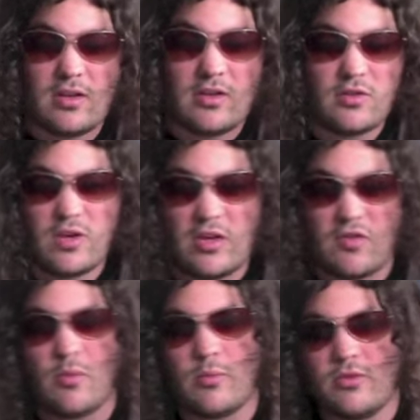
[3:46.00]

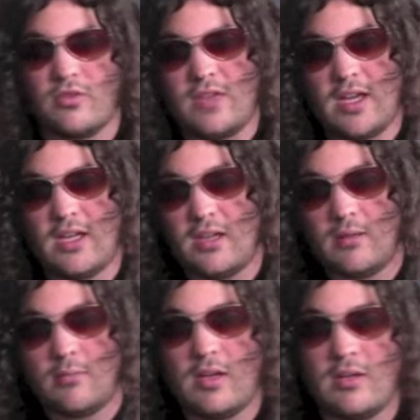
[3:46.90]
Transformers than
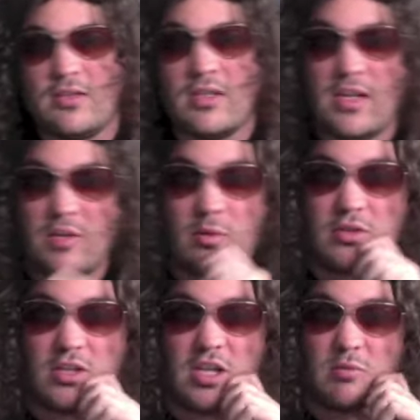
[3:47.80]
in Teenage
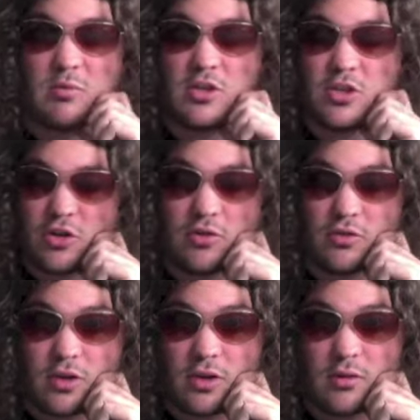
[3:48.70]
Mutant Ninja
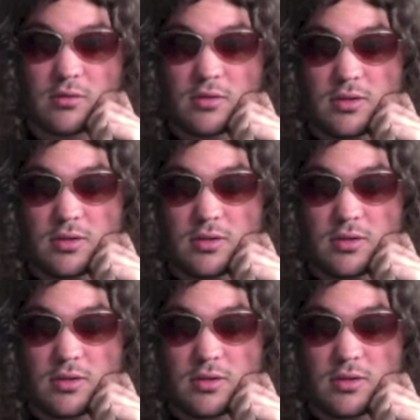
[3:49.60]
Turtles, you know.